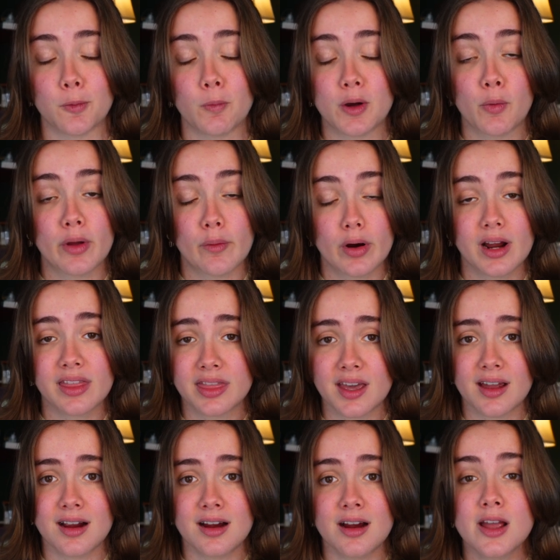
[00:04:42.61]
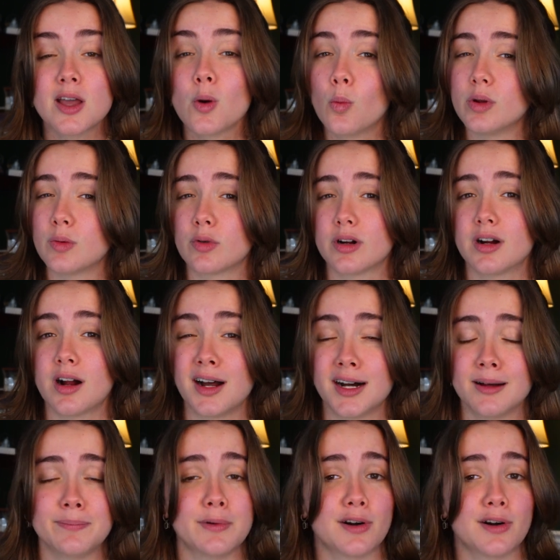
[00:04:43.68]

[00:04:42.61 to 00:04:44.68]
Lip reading: When we were there, we were up